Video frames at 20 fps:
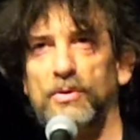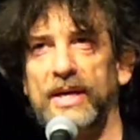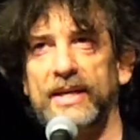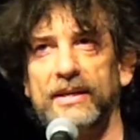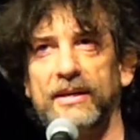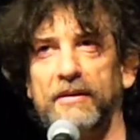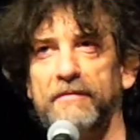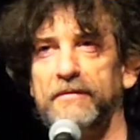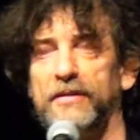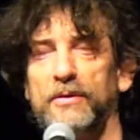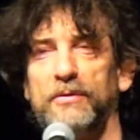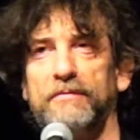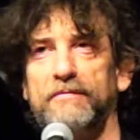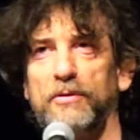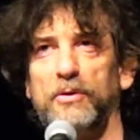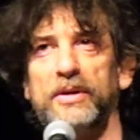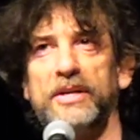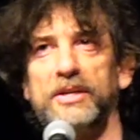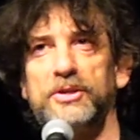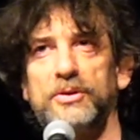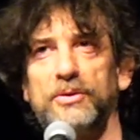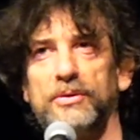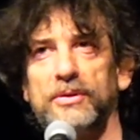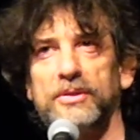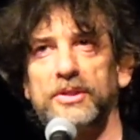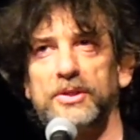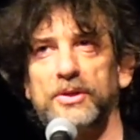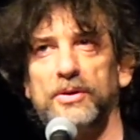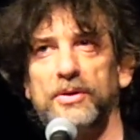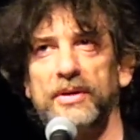write a few very
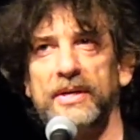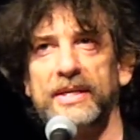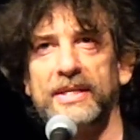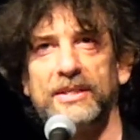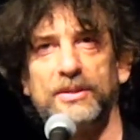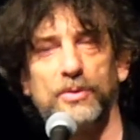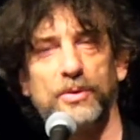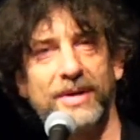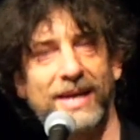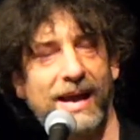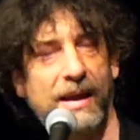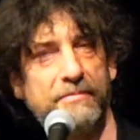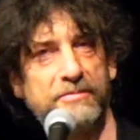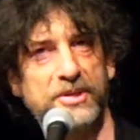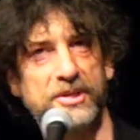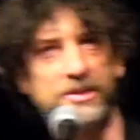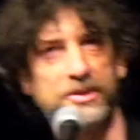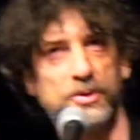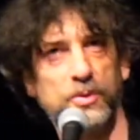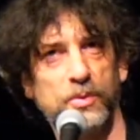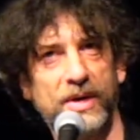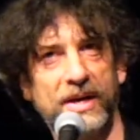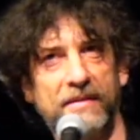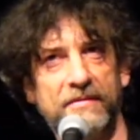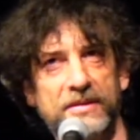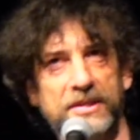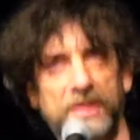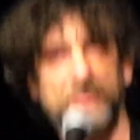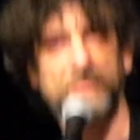short stories or captions or whatever